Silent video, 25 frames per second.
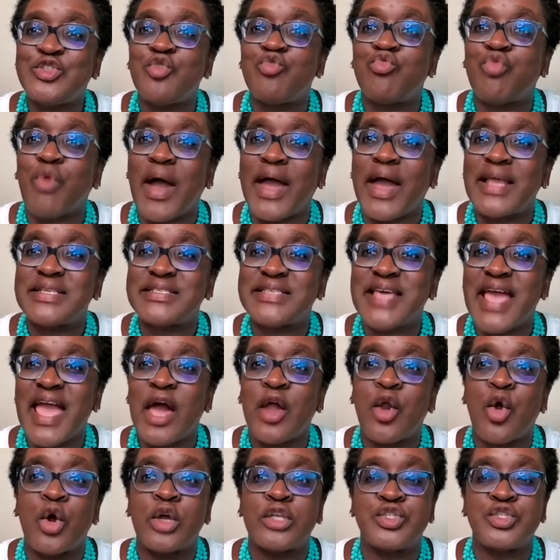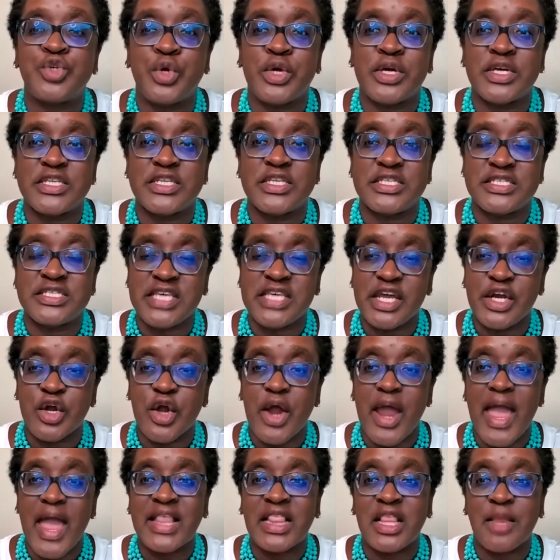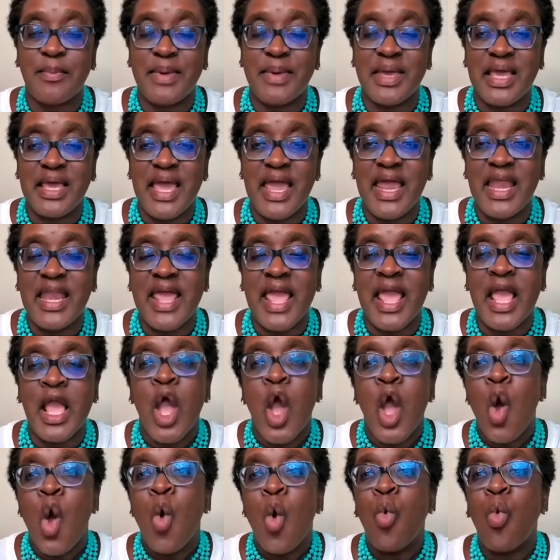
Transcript: to write down or to consider at the beginning